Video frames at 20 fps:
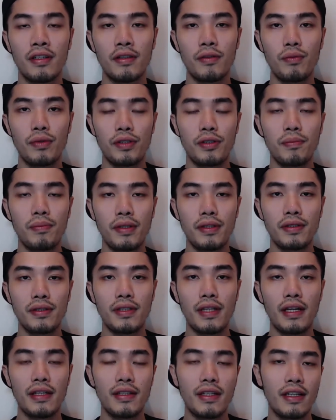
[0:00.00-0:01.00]
which means
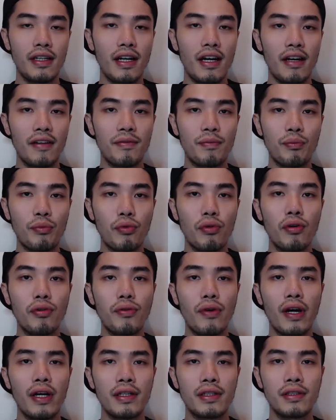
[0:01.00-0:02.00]
that they have more
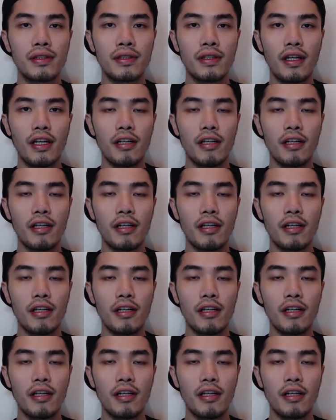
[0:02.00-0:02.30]
rights